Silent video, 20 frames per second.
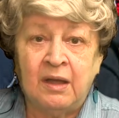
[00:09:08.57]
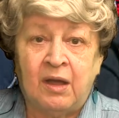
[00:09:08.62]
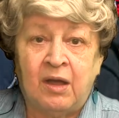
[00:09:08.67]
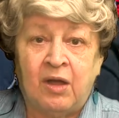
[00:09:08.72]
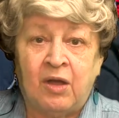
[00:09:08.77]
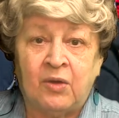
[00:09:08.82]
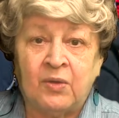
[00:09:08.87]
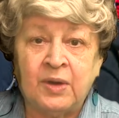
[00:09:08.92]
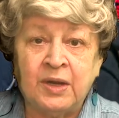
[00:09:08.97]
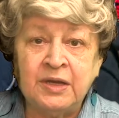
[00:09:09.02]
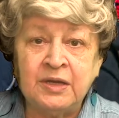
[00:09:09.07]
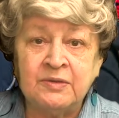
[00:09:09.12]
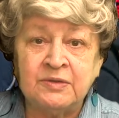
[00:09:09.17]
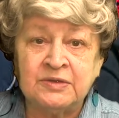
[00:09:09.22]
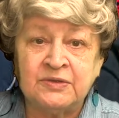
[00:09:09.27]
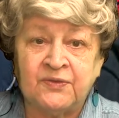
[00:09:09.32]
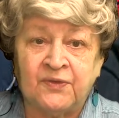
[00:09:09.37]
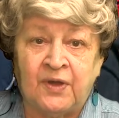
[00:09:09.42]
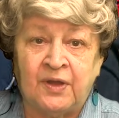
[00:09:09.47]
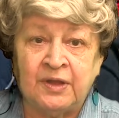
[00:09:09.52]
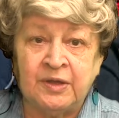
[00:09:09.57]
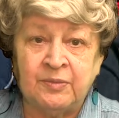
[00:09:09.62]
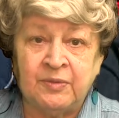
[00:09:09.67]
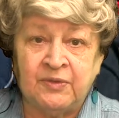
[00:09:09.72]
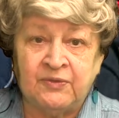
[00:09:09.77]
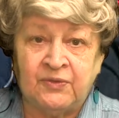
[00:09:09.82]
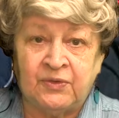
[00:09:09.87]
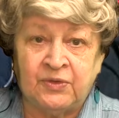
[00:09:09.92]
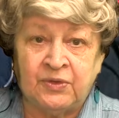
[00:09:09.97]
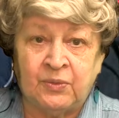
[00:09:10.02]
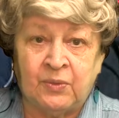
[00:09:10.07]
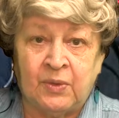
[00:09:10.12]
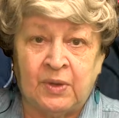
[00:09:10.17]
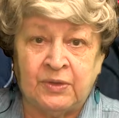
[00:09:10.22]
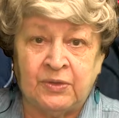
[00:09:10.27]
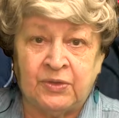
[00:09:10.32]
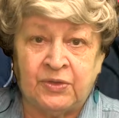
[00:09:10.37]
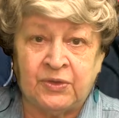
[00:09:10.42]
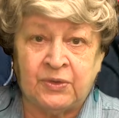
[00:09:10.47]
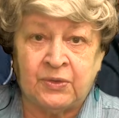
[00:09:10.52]
already was falling before the
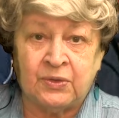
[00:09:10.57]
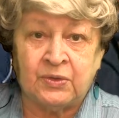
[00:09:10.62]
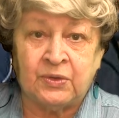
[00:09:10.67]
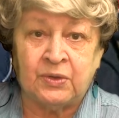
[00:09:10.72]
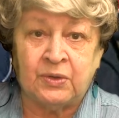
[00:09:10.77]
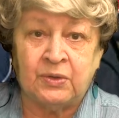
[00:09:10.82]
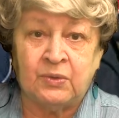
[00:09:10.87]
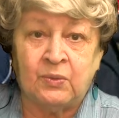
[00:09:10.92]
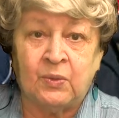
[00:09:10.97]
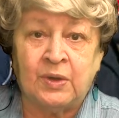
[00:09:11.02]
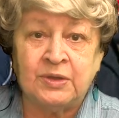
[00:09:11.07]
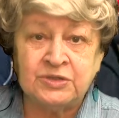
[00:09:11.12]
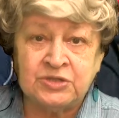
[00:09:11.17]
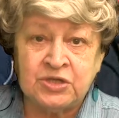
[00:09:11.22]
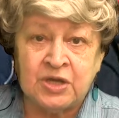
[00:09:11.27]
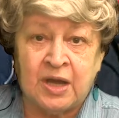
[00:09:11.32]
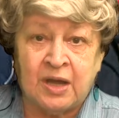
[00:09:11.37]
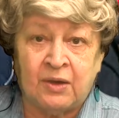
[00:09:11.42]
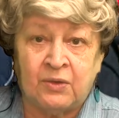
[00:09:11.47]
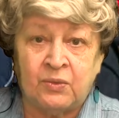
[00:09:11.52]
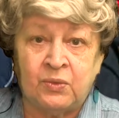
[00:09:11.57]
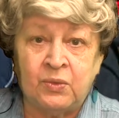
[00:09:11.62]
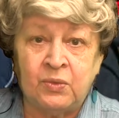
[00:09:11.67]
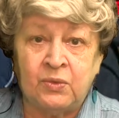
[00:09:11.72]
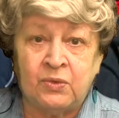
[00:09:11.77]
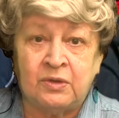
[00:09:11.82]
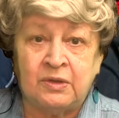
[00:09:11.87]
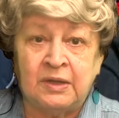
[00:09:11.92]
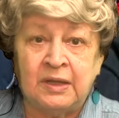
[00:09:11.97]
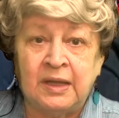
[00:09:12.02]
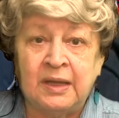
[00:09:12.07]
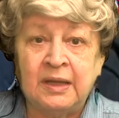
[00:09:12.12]
one-child rule.